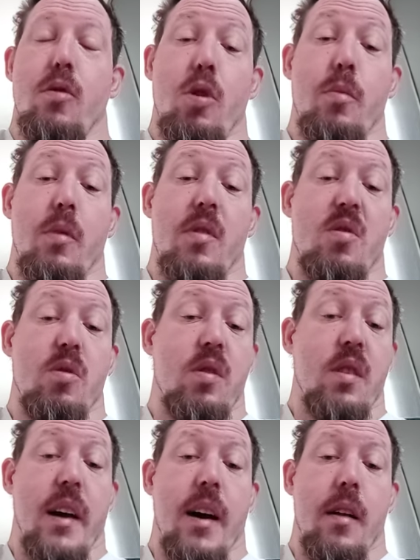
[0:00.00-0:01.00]
you must
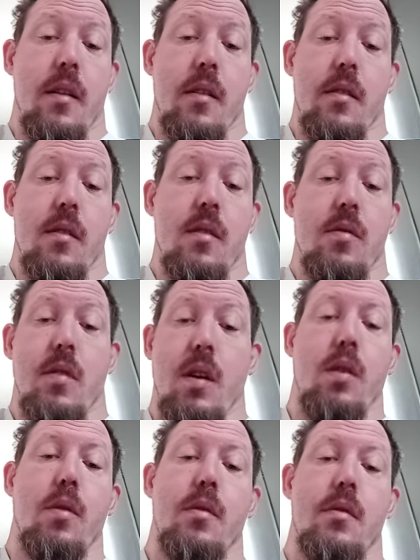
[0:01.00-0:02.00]
look at it and
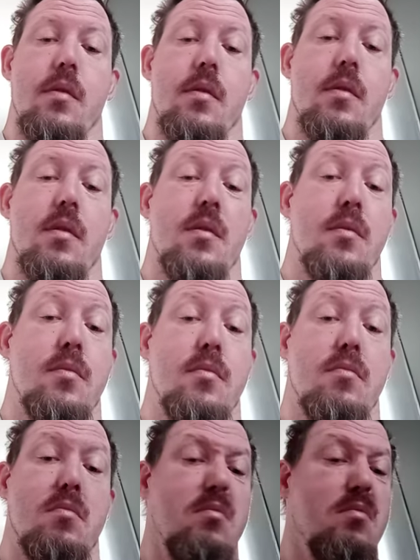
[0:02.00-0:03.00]
tell it
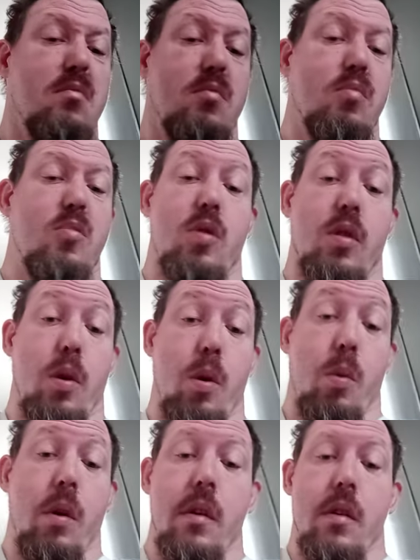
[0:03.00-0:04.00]
to go
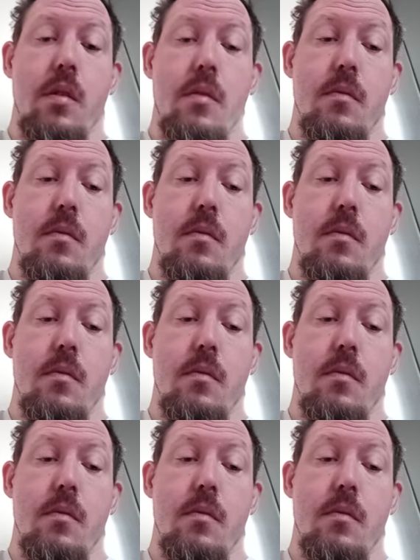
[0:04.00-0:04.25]
away.